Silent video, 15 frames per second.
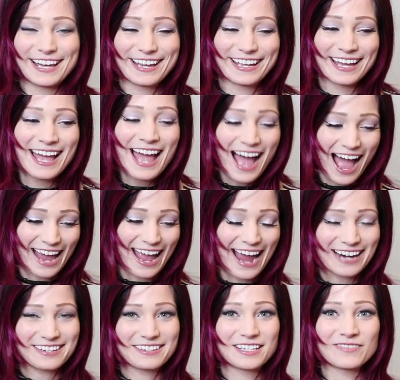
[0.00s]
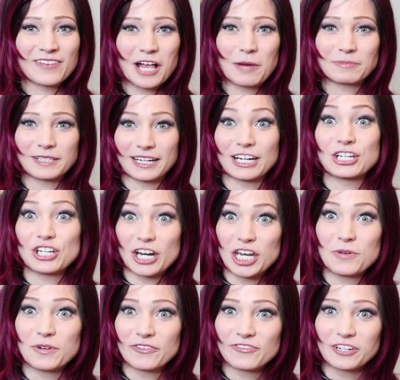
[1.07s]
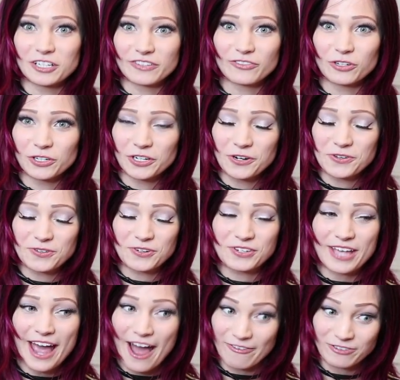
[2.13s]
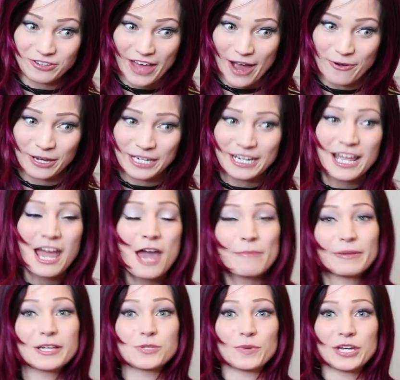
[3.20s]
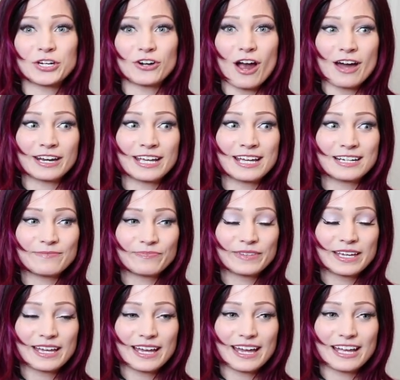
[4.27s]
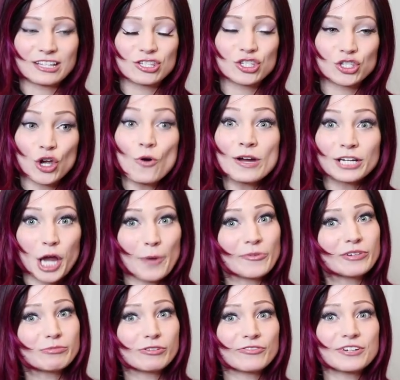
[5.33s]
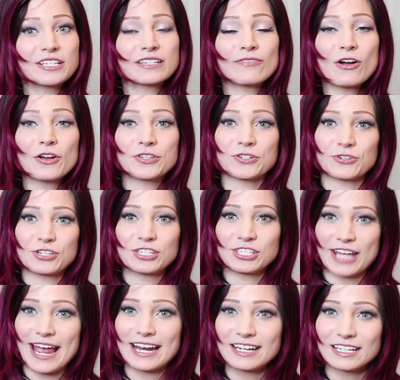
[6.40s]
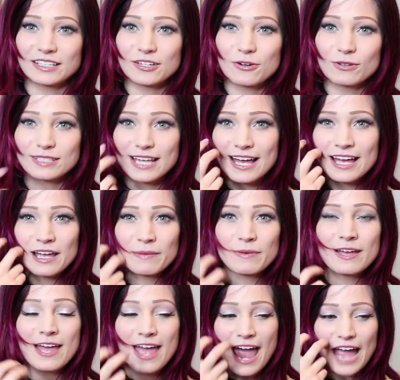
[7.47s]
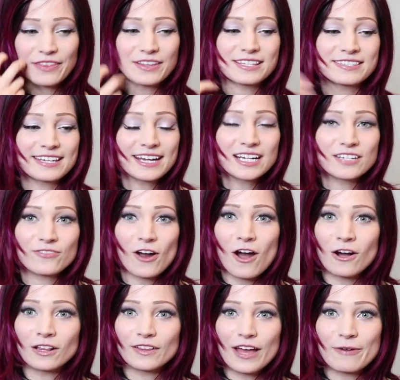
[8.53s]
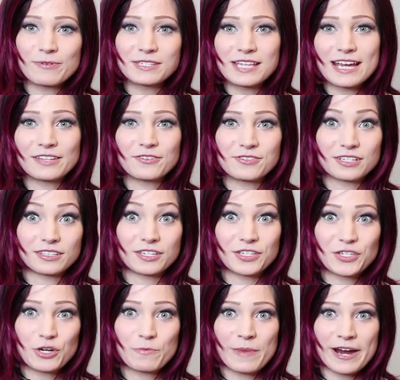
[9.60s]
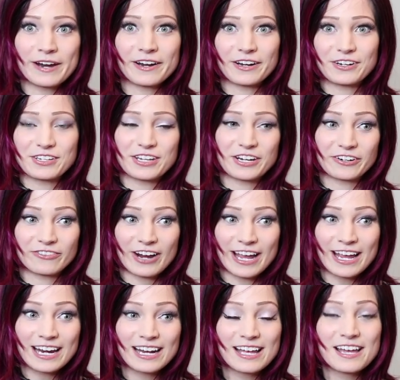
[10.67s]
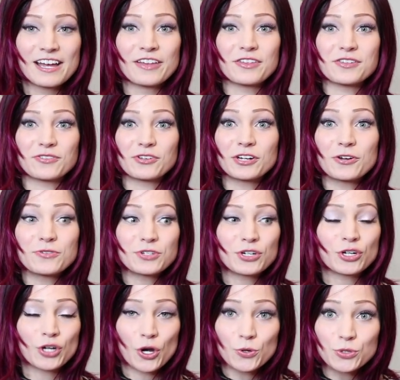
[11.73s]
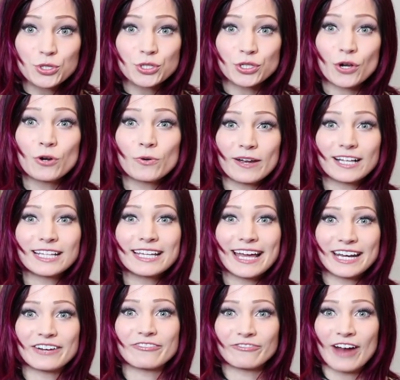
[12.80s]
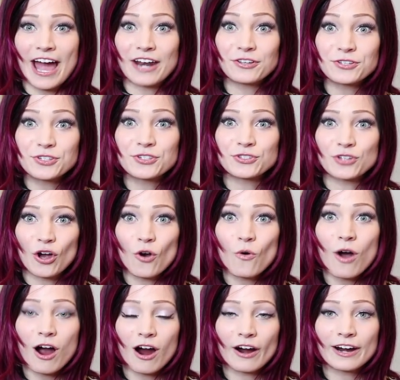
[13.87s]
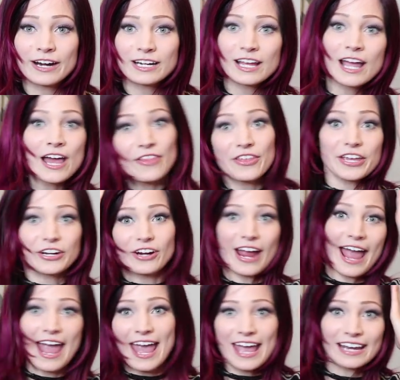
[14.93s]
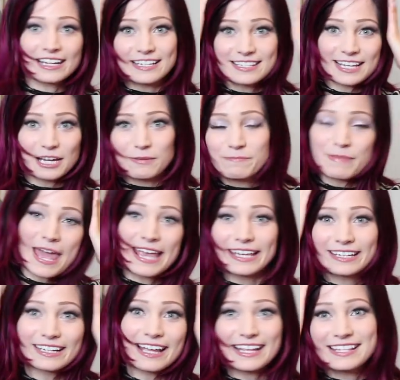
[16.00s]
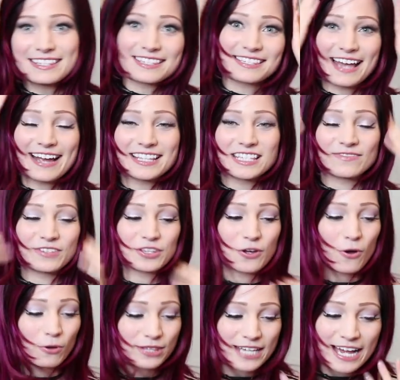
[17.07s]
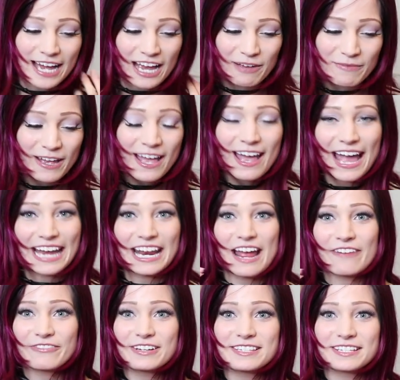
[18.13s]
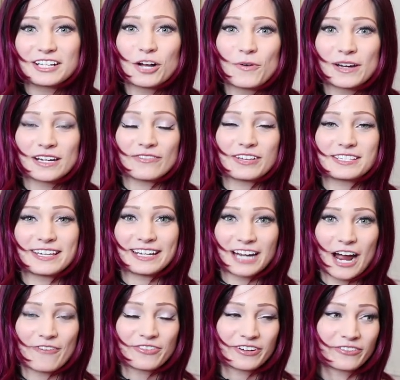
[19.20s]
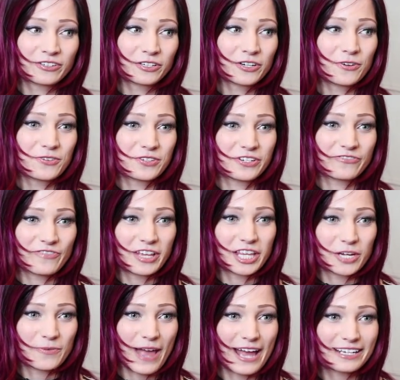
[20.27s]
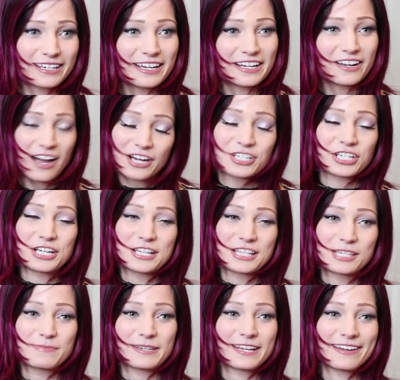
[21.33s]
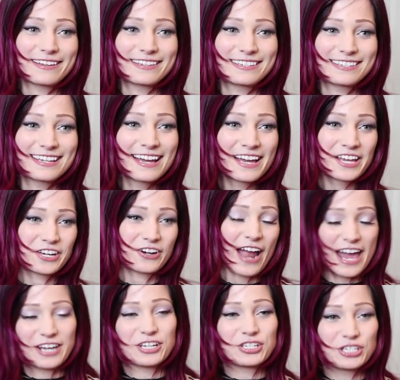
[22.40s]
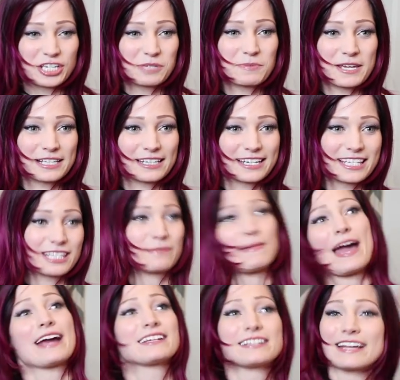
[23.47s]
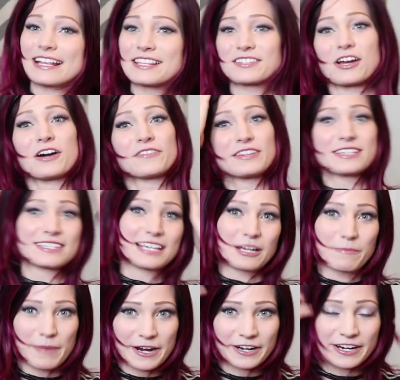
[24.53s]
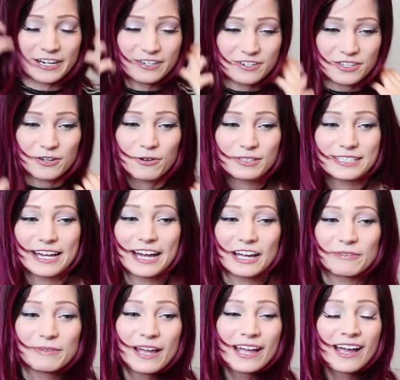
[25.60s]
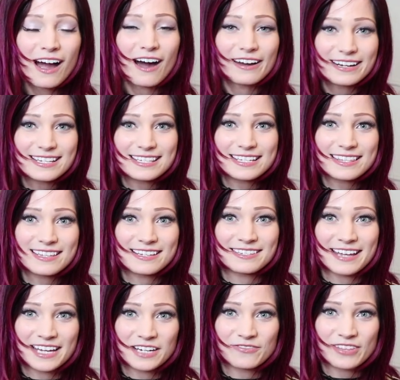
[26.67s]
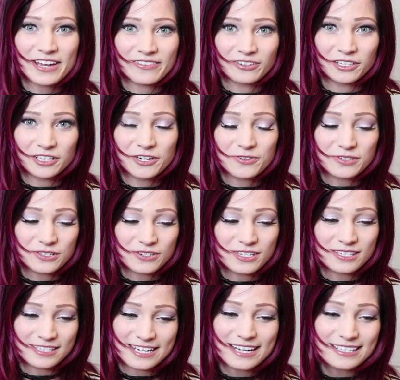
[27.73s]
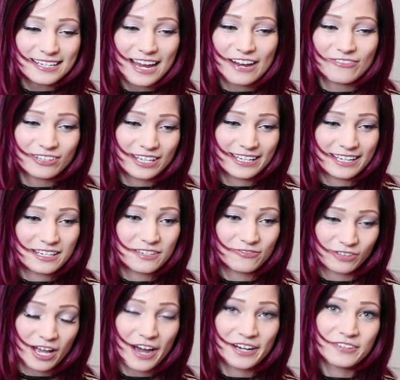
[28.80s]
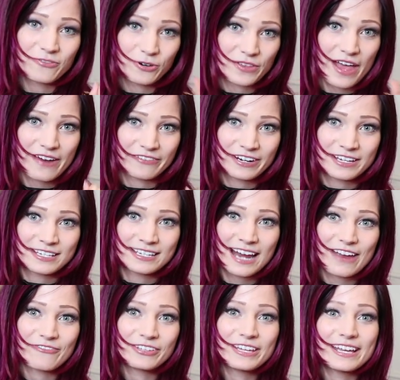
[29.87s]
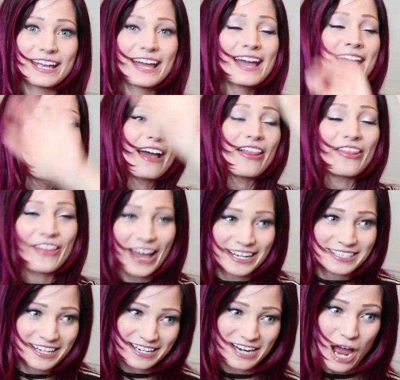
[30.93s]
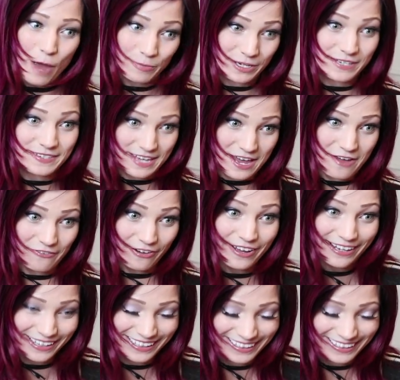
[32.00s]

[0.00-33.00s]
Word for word: like I actually developed like a genuine fear of roller coasters after that one because when you're on it, it's so uncomfortable first of all because you're standing the whole time and then second of all i was saying there's like these two barriers here right this roller coaster goes so quickly and it rattles so hard that your head is like banging against the sides of it the whole time and every single one of us getting off that roller coaster felt like we had concussions because your head is just being like smacked against all these like barriers the whole time honestly the design of that roller coaster seat i feel like is flawed for that reason i feel like that cannot be safe